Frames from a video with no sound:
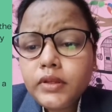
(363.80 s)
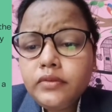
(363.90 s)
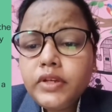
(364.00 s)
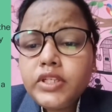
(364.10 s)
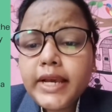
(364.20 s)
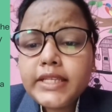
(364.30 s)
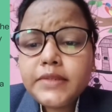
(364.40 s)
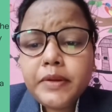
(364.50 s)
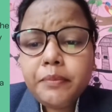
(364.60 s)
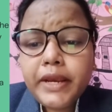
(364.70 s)
which has
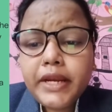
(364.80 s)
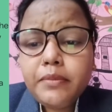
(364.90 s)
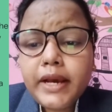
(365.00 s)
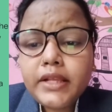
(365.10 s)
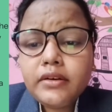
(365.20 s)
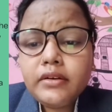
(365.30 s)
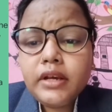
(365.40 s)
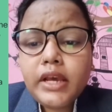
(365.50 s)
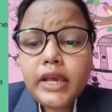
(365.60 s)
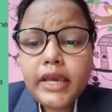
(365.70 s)
been paid by the
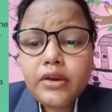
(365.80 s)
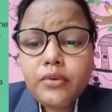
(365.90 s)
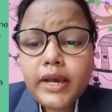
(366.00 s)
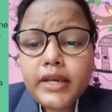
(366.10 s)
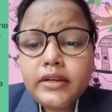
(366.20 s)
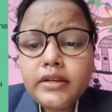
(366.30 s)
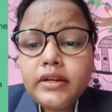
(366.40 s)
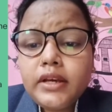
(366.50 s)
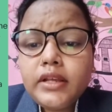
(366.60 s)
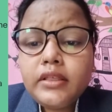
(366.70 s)
acquirer,
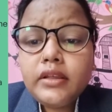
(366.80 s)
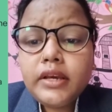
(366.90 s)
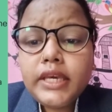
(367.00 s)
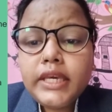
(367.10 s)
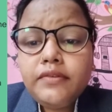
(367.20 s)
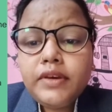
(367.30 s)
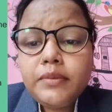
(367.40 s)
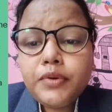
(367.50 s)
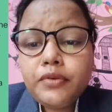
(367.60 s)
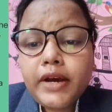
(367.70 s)
the EV
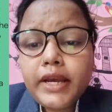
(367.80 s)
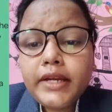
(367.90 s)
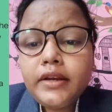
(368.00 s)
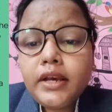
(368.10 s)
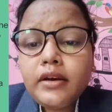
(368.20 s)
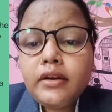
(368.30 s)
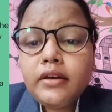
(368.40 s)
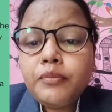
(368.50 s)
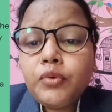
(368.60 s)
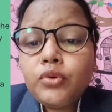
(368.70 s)
provide a
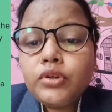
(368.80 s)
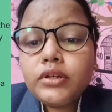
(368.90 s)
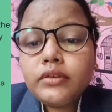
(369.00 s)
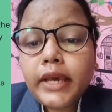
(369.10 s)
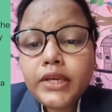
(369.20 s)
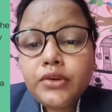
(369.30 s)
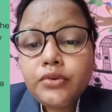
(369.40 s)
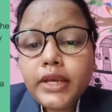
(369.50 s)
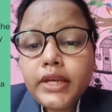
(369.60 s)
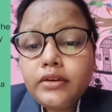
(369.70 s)
more
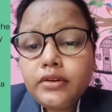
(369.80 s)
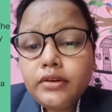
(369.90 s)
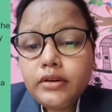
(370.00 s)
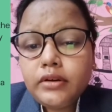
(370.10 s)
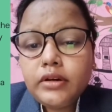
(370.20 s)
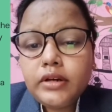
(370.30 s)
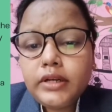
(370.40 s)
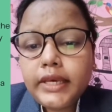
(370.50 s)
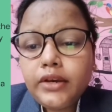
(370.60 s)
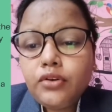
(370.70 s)
accurate
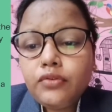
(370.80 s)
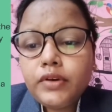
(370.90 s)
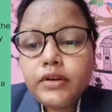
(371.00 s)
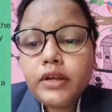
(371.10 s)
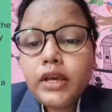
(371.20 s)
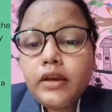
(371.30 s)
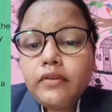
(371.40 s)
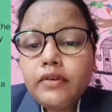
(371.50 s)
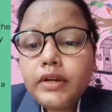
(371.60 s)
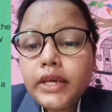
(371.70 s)
takeover
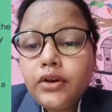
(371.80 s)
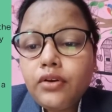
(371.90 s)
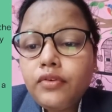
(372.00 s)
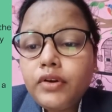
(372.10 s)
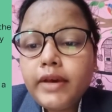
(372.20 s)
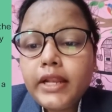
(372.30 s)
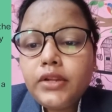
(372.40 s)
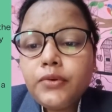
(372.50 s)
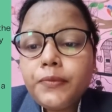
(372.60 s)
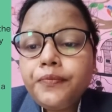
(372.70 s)
value.